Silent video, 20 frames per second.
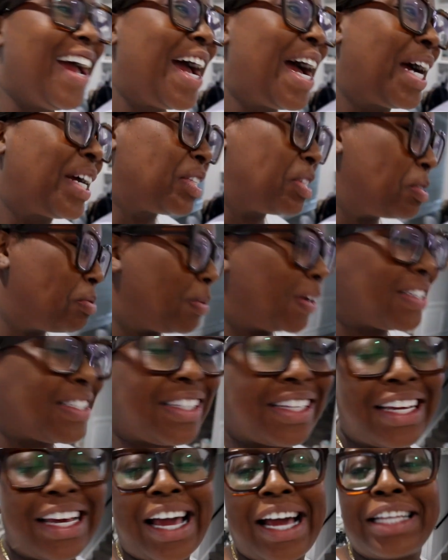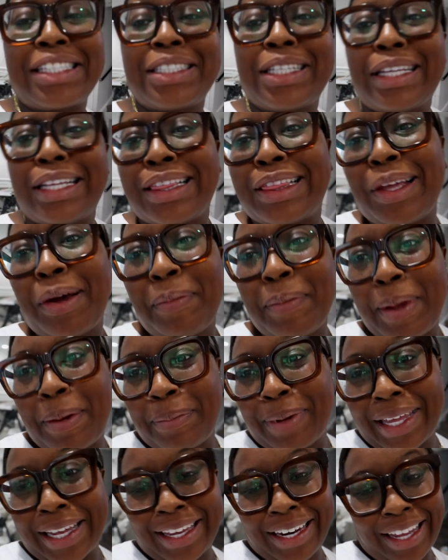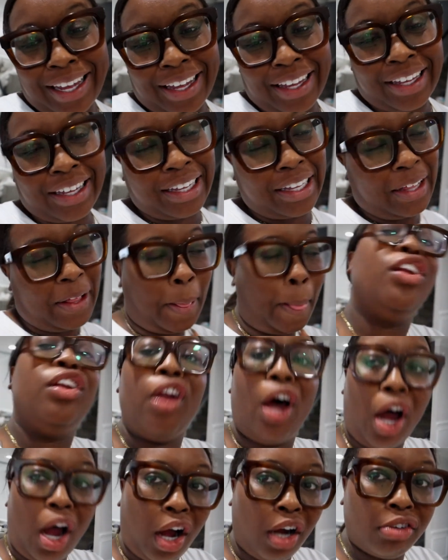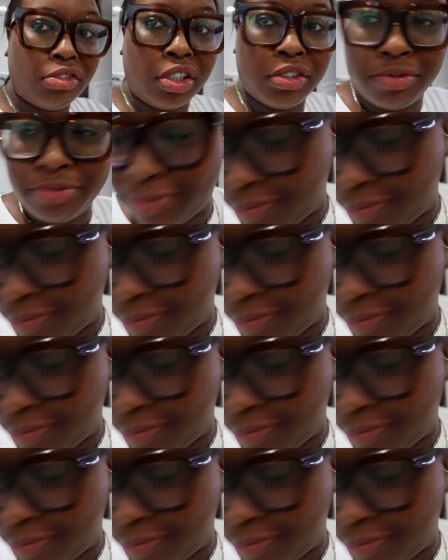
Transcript: I told my son, I said, throw me a blanket out here. Not,